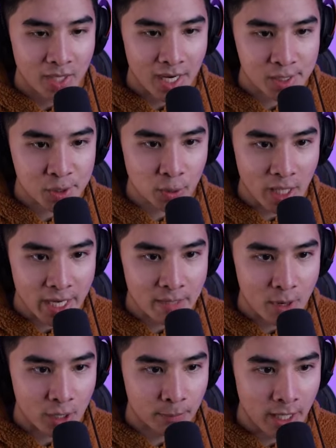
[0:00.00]
I still like
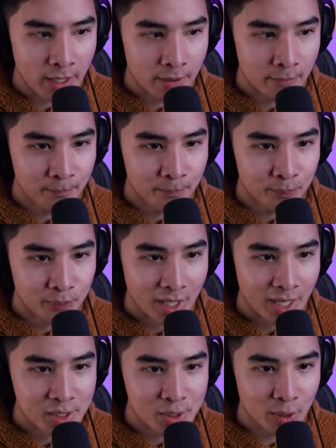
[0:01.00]
you, Markiplier.
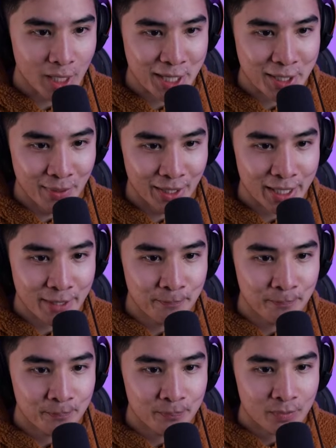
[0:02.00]
I still like you, buddy.
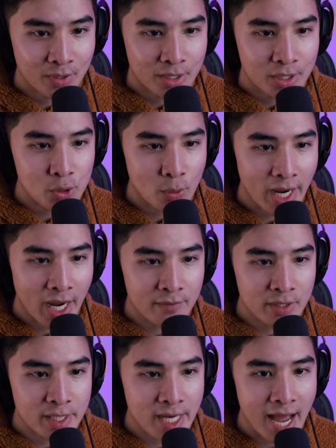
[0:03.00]
So I
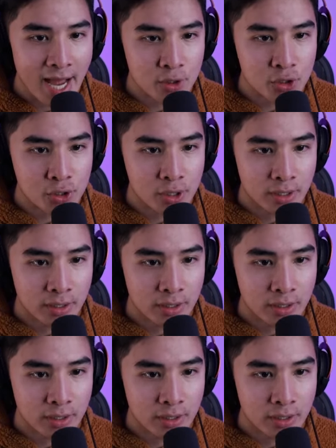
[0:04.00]
have the dash, so